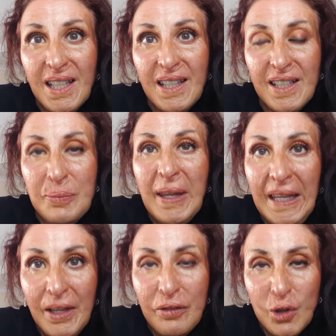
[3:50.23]
This
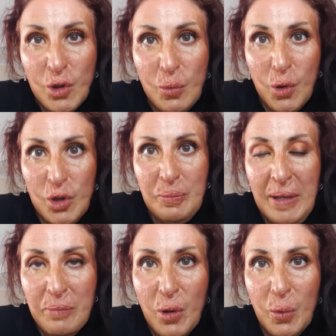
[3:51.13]
behaviour towards
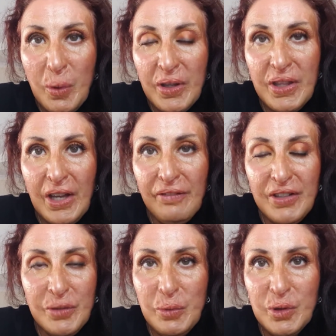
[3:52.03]
people with a
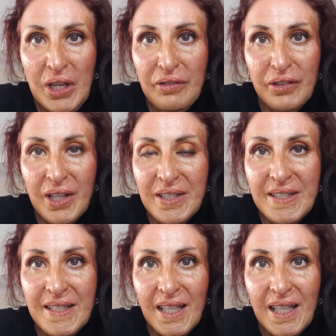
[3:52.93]
visible
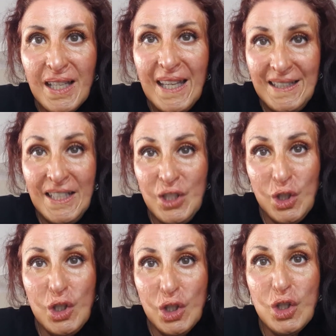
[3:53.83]
difference, it needs
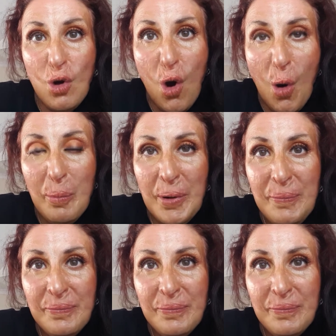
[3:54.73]
to stop.